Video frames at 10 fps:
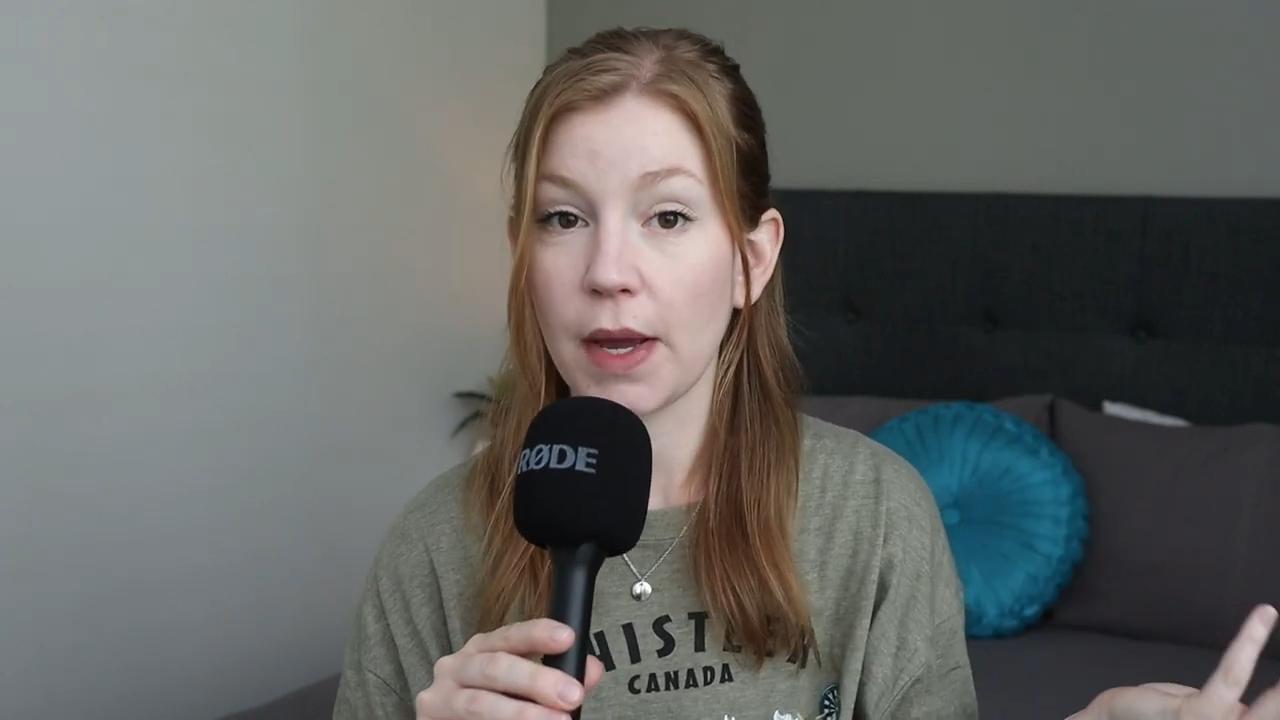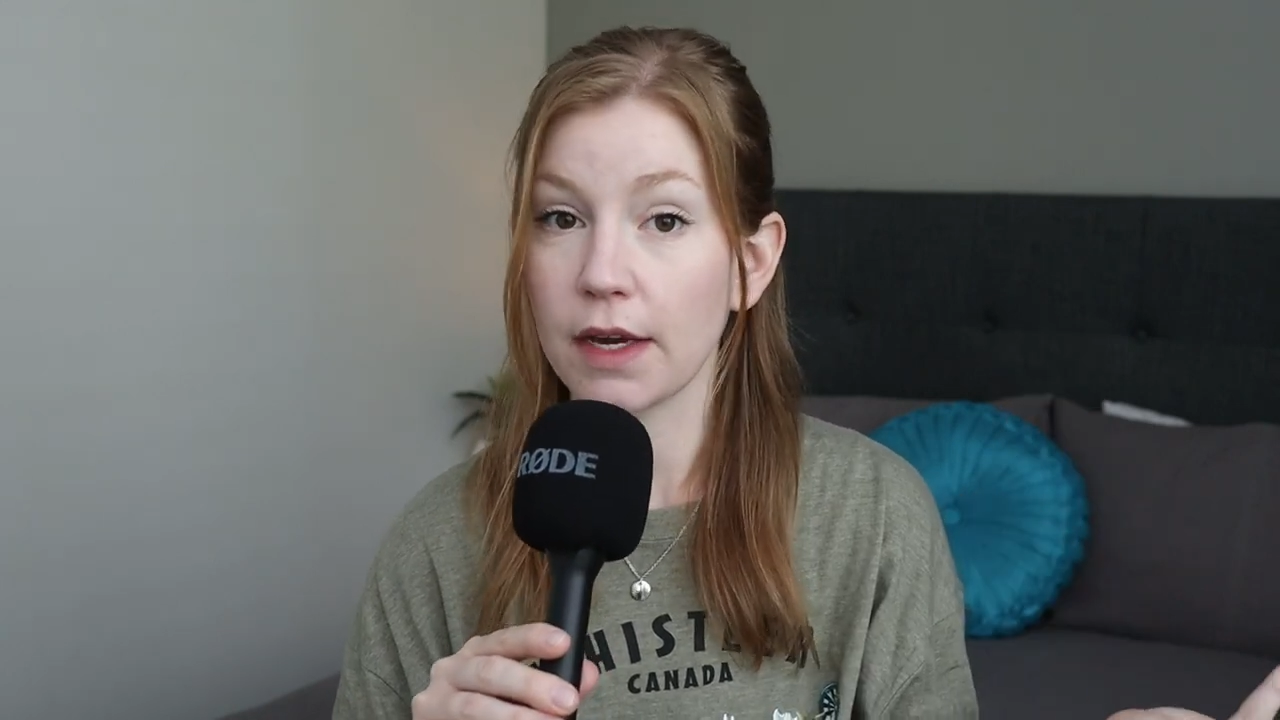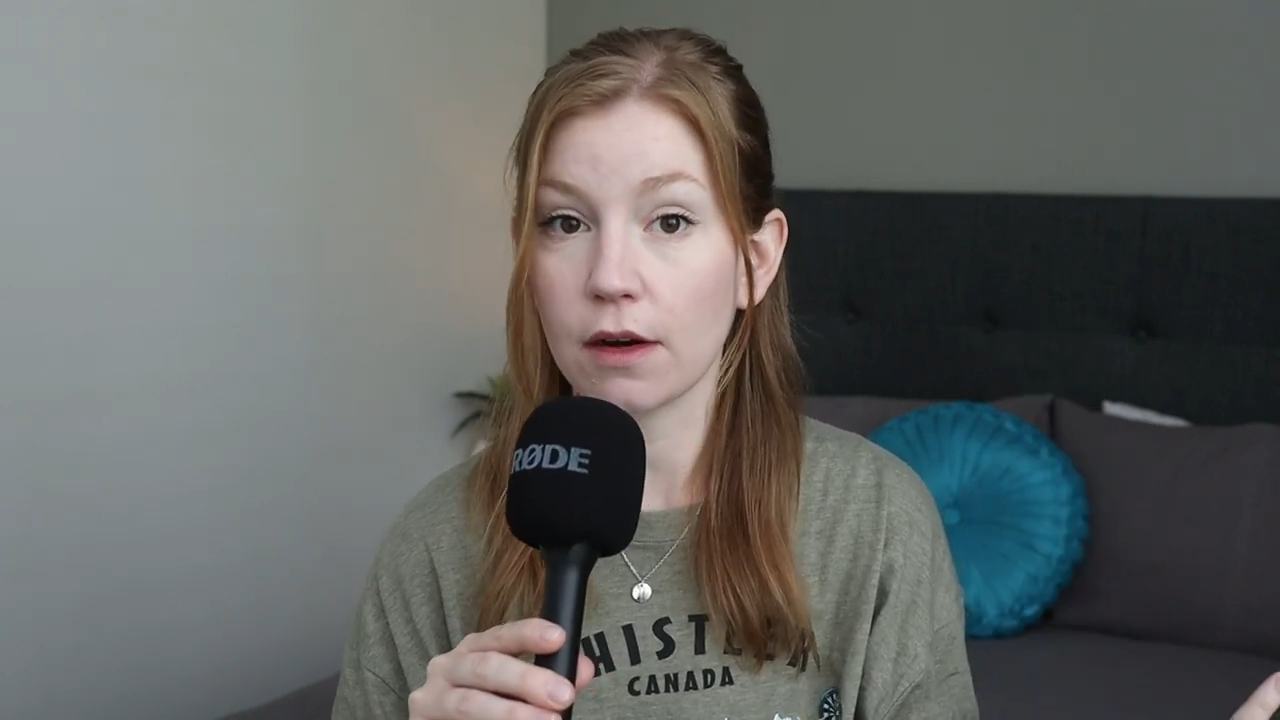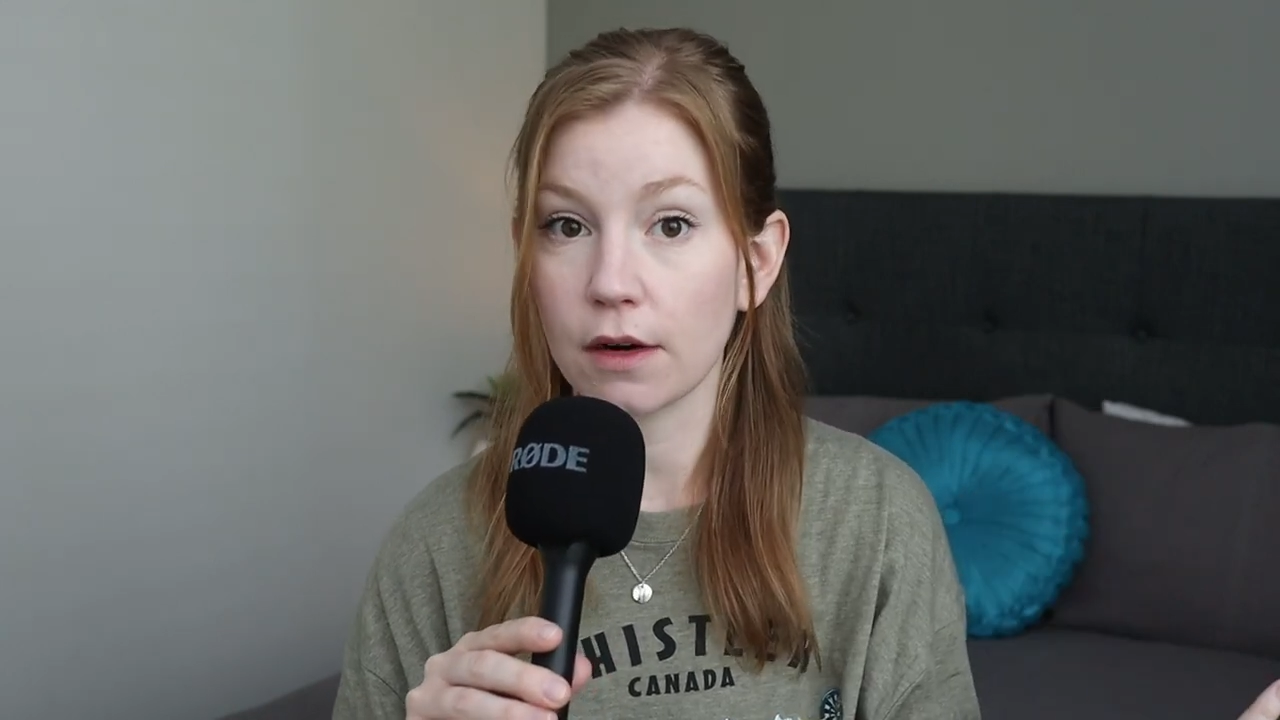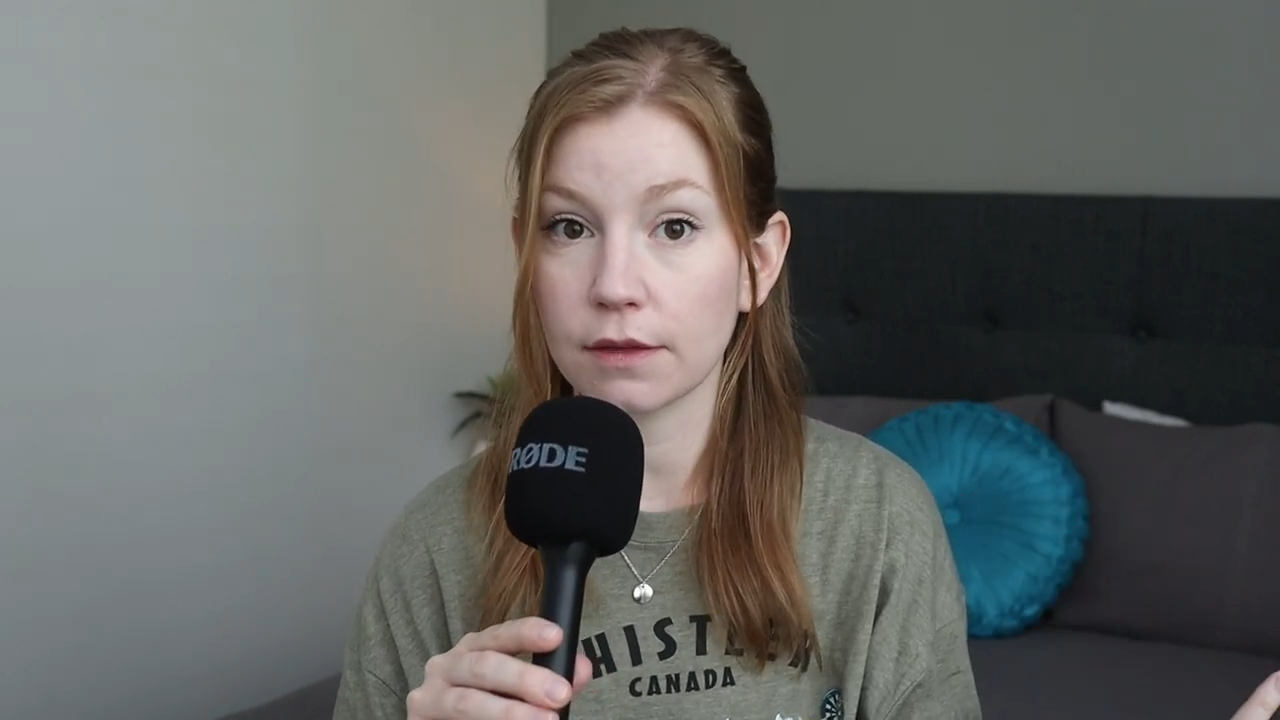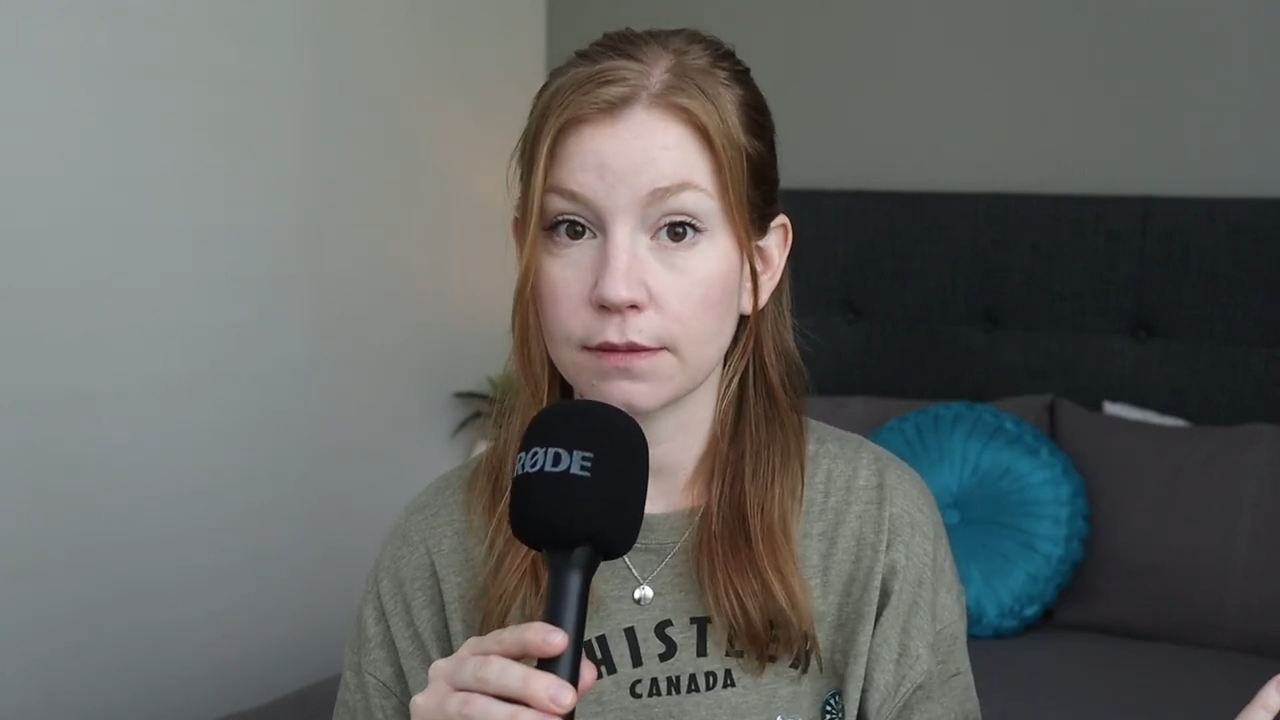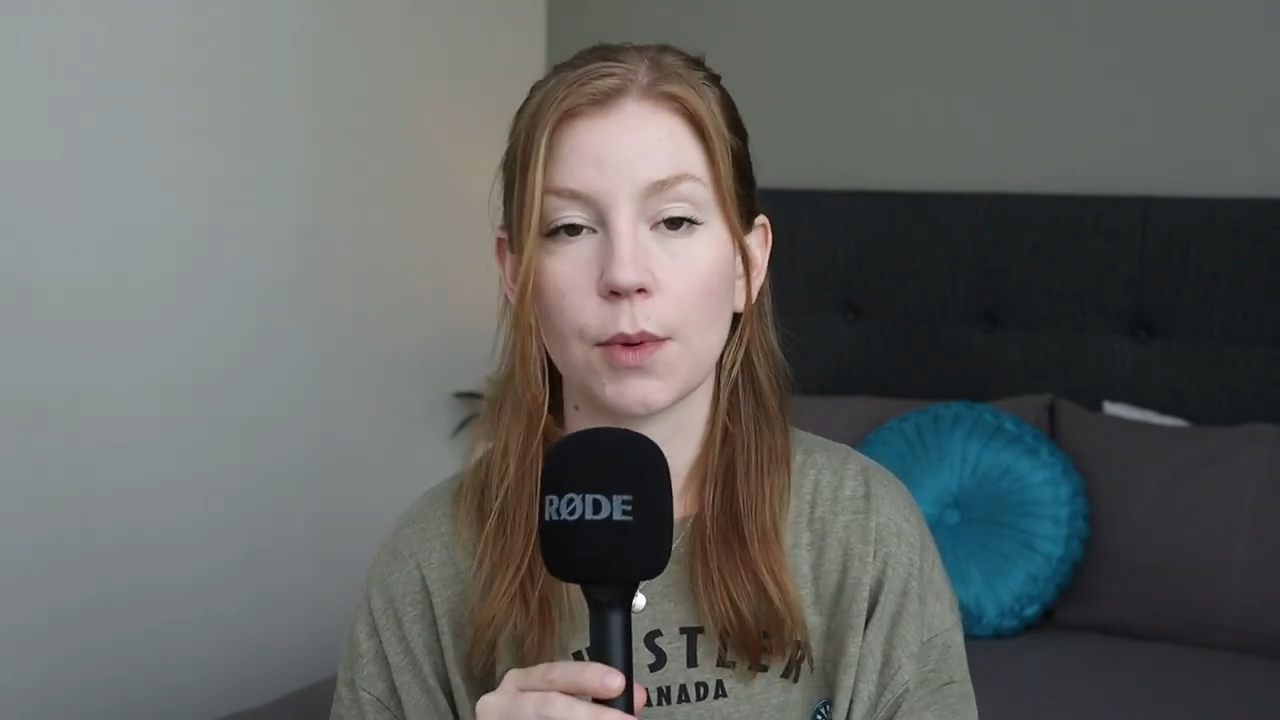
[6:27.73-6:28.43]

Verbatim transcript: bank card.